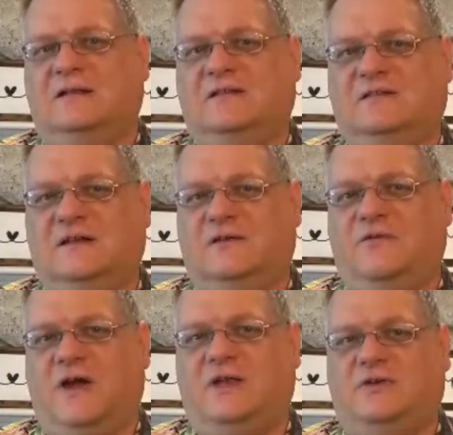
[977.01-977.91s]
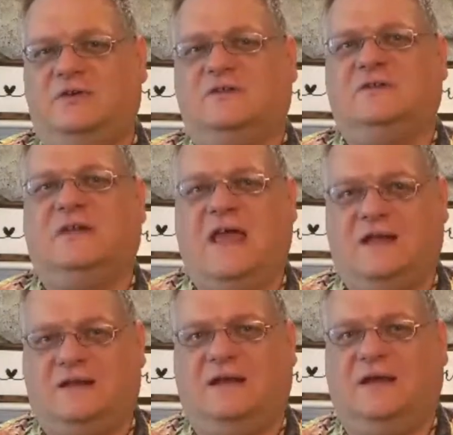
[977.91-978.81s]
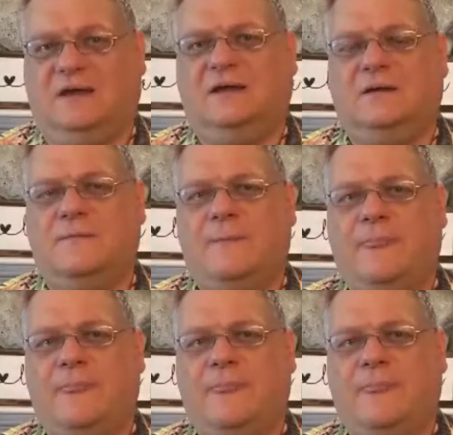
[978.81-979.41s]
listen for understanding,